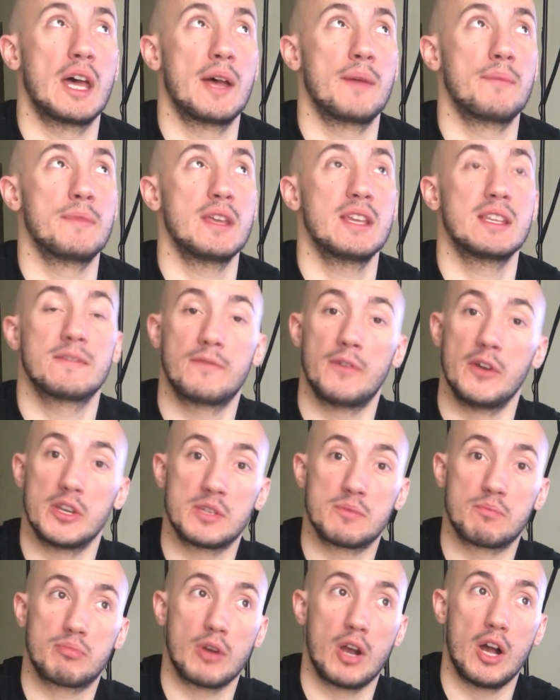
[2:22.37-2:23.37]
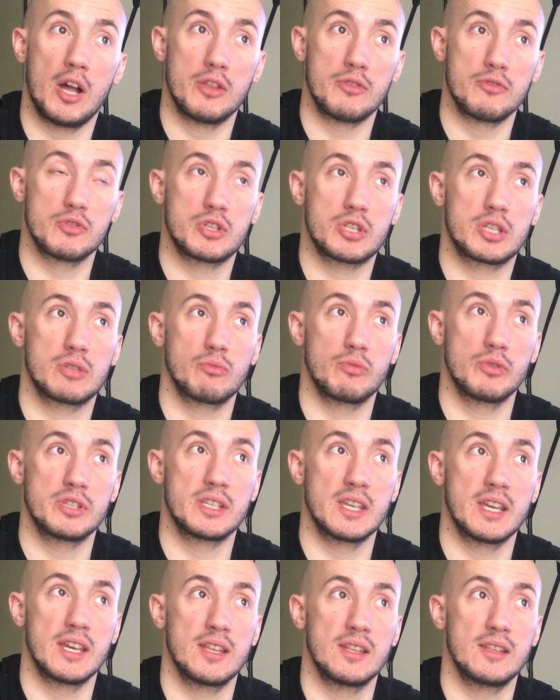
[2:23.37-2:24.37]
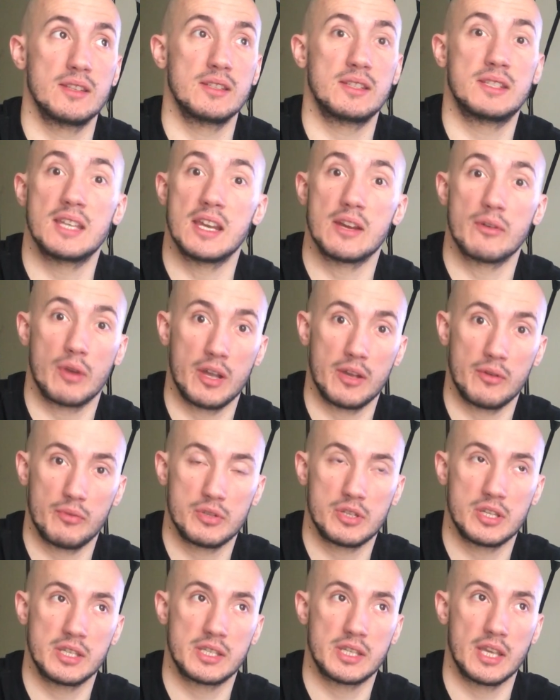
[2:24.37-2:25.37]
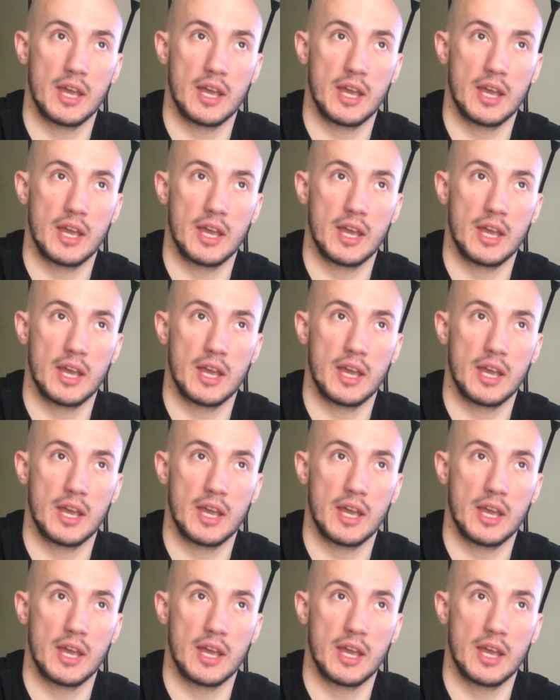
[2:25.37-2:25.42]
his first branch was in Deira, which is